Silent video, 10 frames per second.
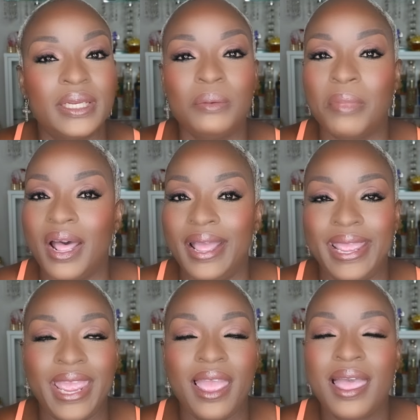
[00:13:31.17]
in
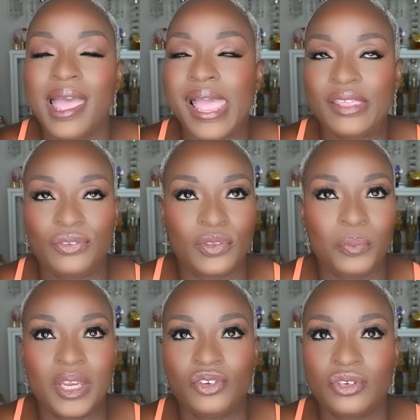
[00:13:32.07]
my
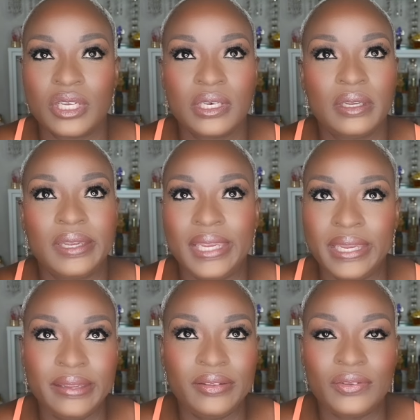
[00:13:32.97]
estimation,
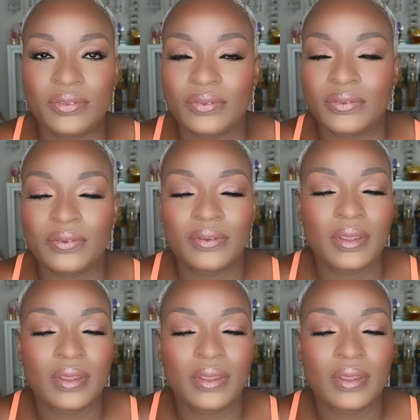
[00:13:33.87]
is